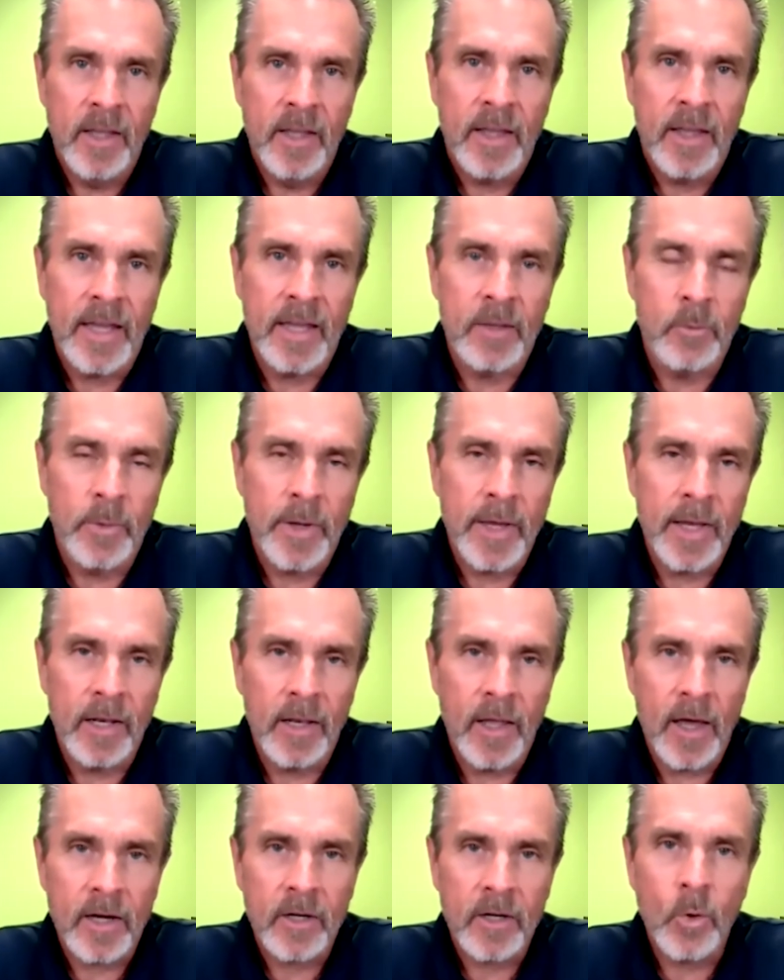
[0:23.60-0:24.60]
And we had a
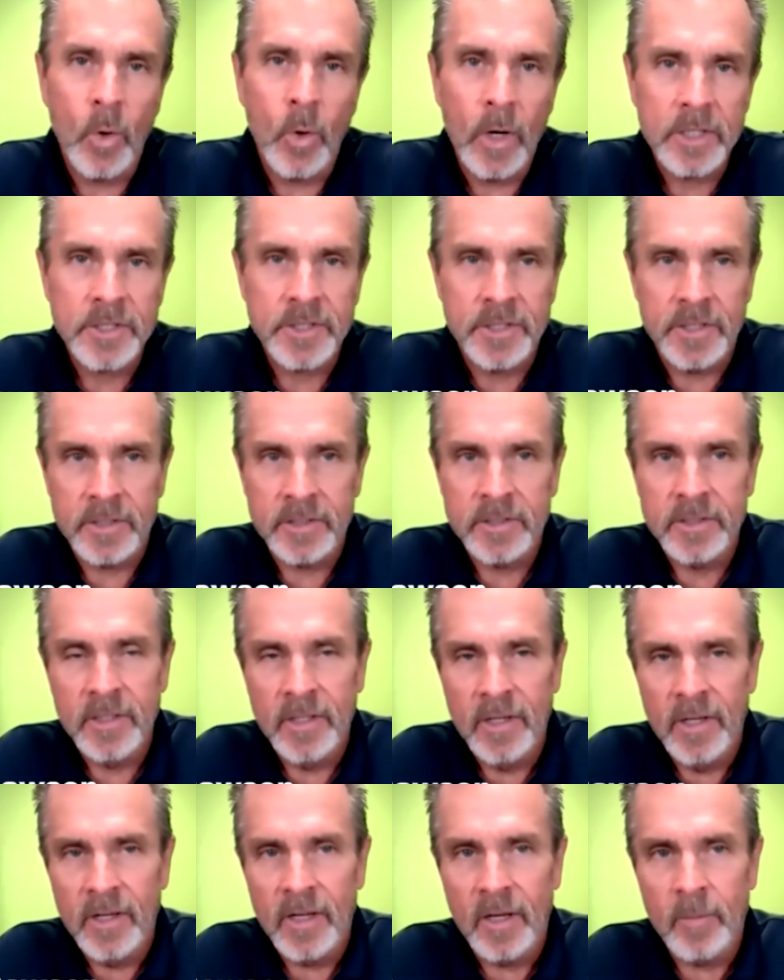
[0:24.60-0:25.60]
lot of questions
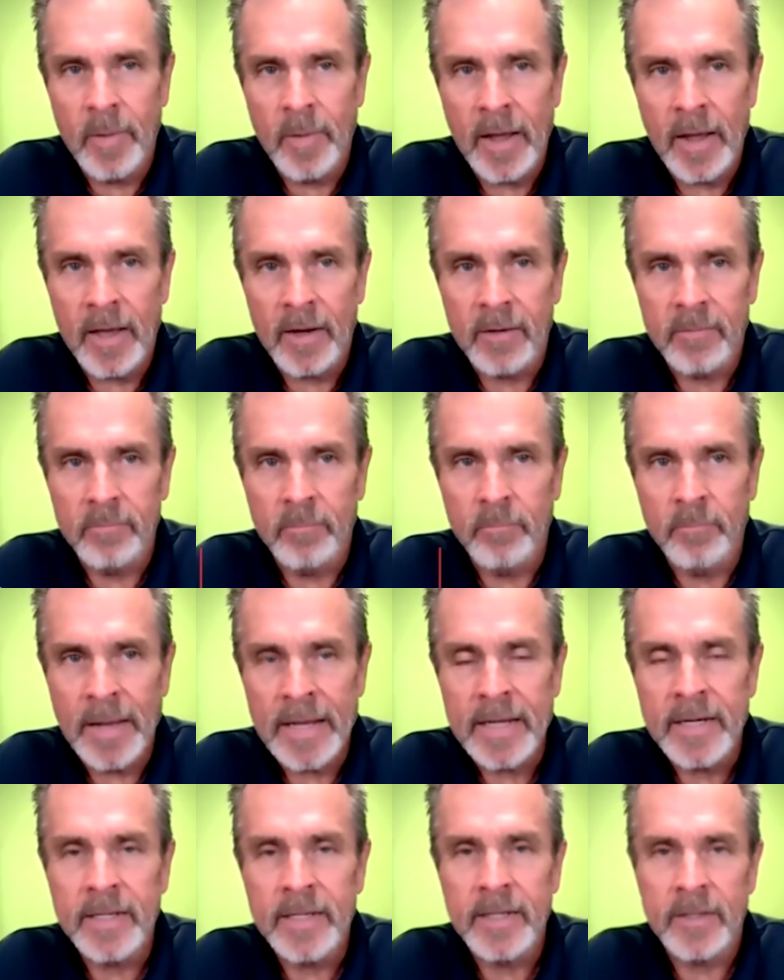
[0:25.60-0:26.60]
about
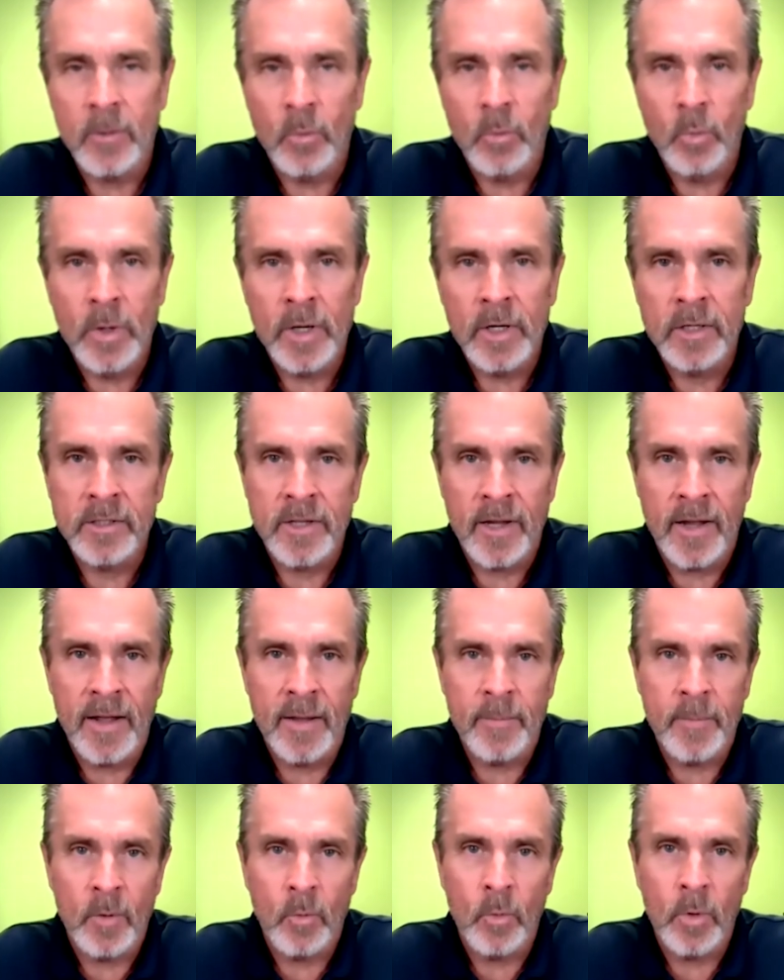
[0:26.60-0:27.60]
baiting in the
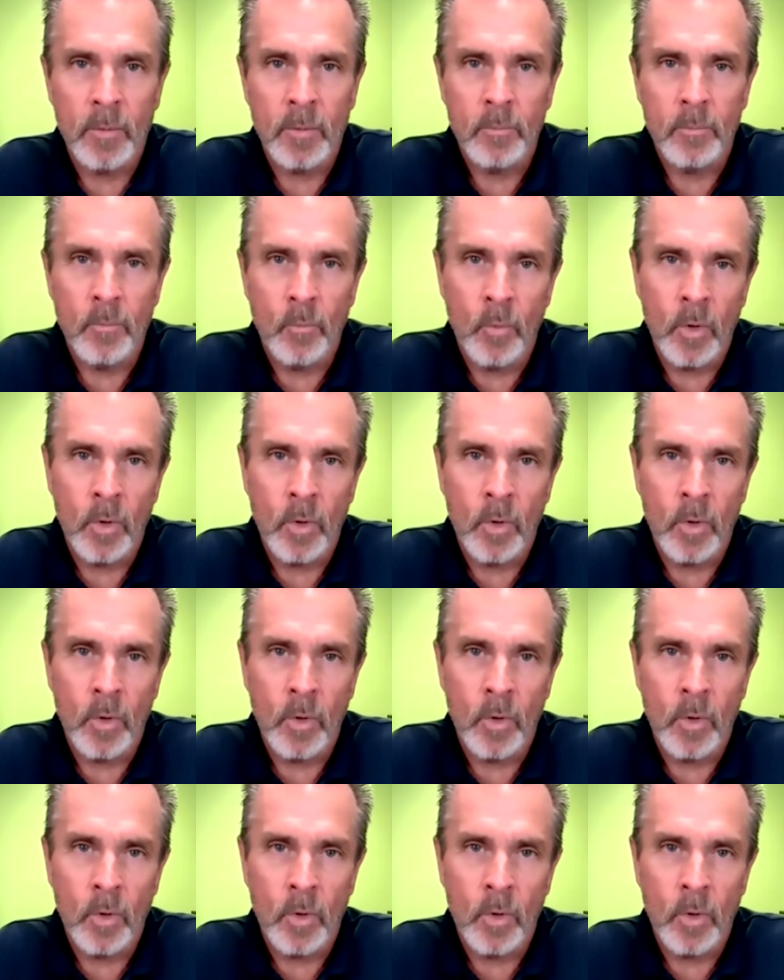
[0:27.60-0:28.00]
wintertime and what